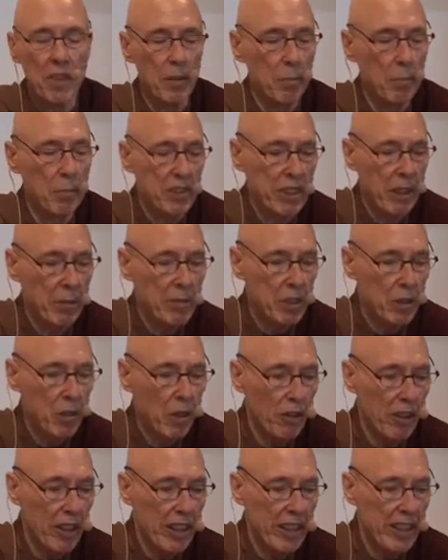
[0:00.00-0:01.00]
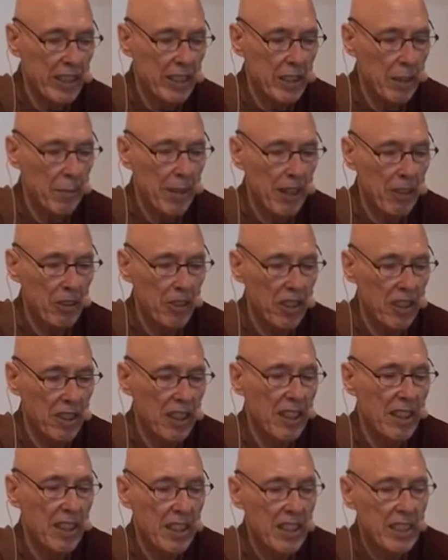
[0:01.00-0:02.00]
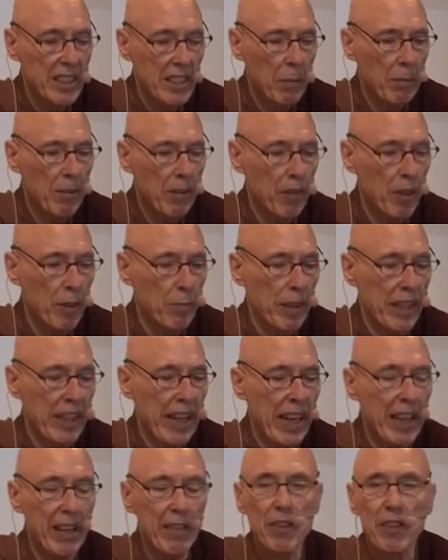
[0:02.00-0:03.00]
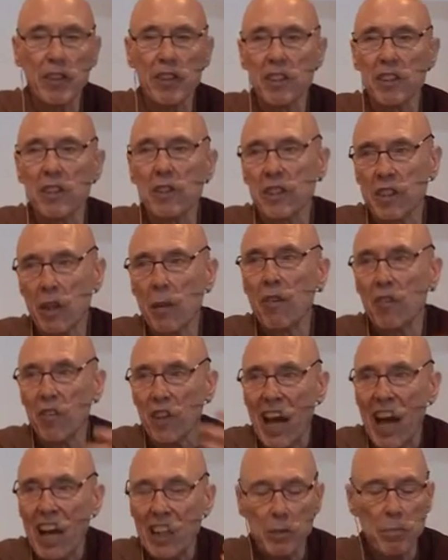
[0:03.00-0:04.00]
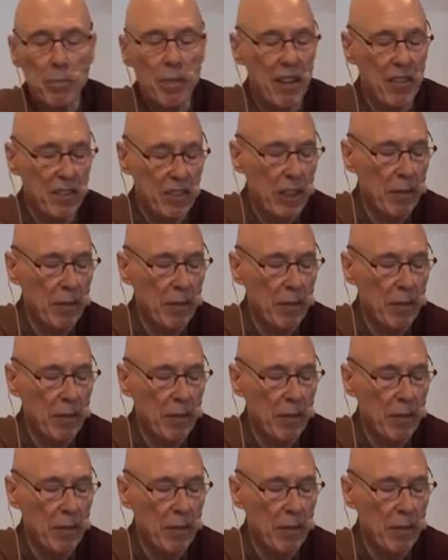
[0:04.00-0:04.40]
some stories about some of the behavior or some of the aspects,